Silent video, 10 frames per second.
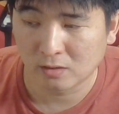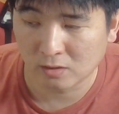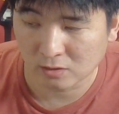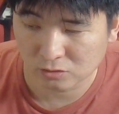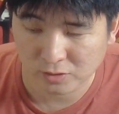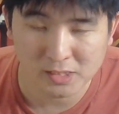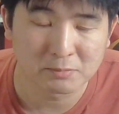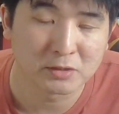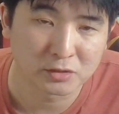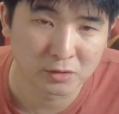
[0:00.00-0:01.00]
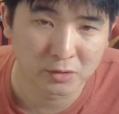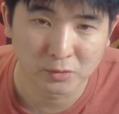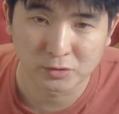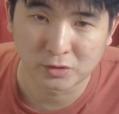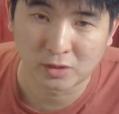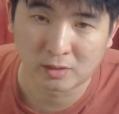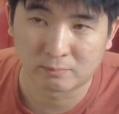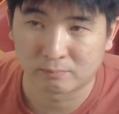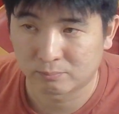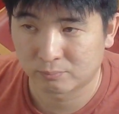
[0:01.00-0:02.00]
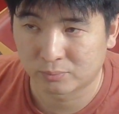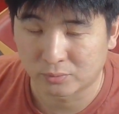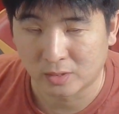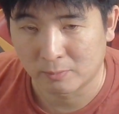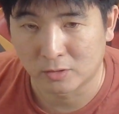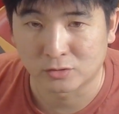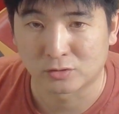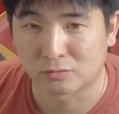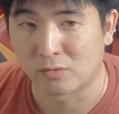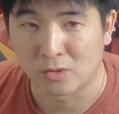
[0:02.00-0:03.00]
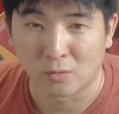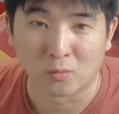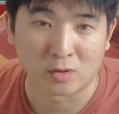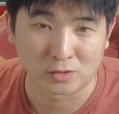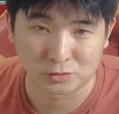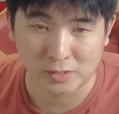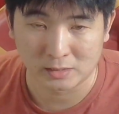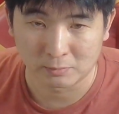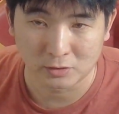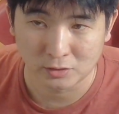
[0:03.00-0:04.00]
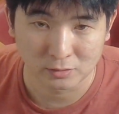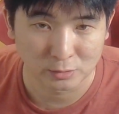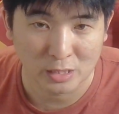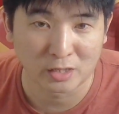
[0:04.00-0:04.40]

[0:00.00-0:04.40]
the transmission on those are pretty much the worst transmission